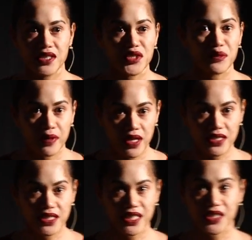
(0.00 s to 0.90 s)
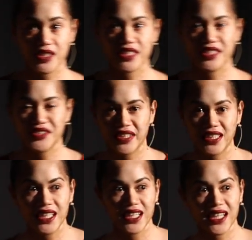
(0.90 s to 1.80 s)
surprising
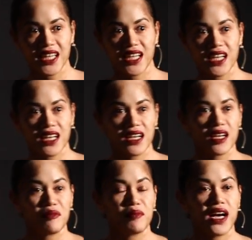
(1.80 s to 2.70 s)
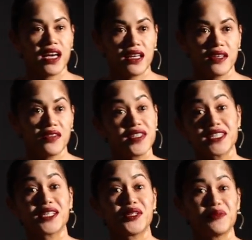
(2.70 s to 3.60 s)
considering my physical